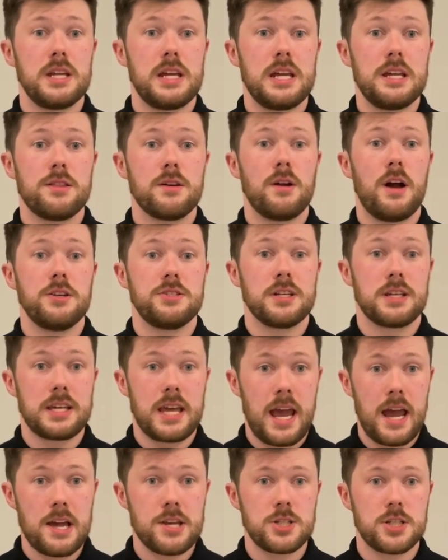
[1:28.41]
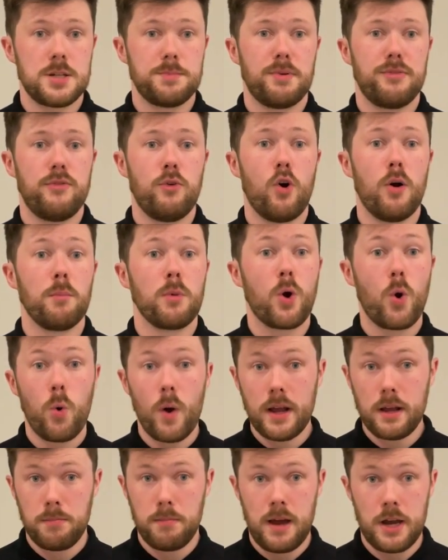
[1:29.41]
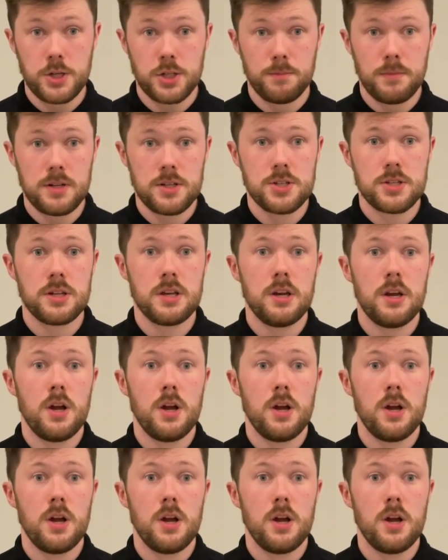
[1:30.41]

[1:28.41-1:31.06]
either as a guest to perform quick measurements,